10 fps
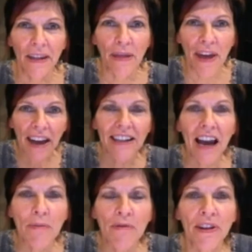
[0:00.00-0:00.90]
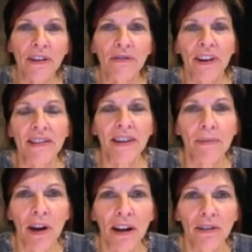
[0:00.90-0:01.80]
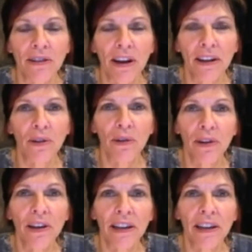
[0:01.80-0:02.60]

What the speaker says: that type of interface, I'm not so good,